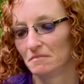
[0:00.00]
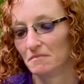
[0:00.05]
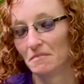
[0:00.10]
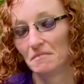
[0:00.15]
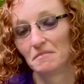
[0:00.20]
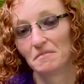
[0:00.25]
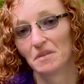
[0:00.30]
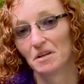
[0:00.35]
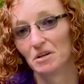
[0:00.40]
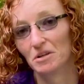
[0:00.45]

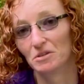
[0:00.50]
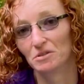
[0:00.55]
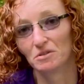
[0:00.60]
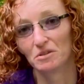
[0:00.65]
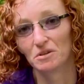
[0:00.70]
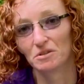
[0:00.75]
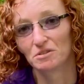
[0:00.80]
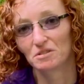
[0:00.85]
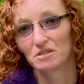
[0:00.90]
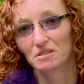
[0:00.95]

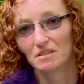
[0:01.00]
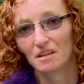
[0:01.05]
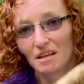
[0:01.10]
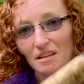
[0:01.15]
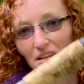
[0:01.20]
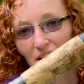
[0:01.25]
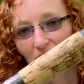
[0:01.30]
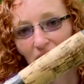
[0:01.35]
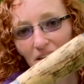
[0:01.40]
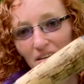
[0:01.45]
there's
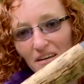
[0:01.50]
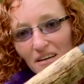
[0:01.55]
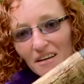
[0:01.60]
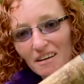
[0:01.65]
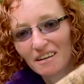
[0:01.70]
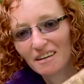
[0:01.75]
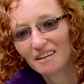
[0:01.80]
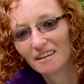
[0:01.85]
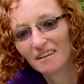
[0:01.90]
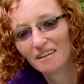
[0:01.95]
nothing
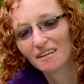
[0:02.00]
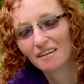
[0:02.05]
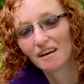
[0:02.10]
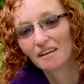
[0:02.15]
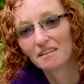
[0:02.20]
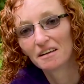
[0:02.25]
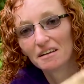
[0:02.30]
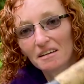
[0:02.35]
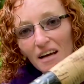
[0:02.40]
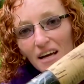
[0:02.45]

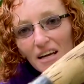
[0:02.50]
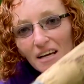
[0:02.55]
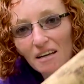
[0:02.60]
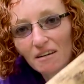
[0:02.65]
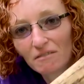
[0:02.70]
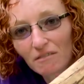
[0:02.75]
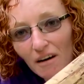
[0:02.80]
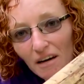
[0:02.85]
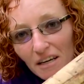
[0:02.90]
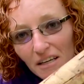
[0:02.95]
negative
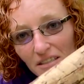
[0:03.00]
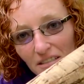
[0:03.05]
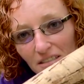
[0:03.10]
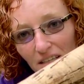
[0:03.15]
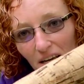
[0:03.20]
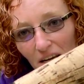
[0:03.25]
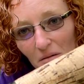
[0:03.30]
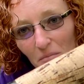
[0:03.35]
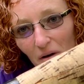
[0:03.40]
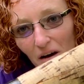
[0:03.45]
I can
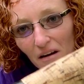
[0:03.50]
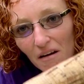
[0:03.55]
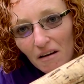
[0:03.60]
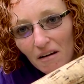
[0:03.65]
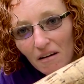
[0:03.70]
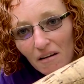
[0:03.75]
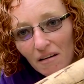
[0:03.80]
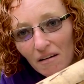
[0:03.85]
say about it.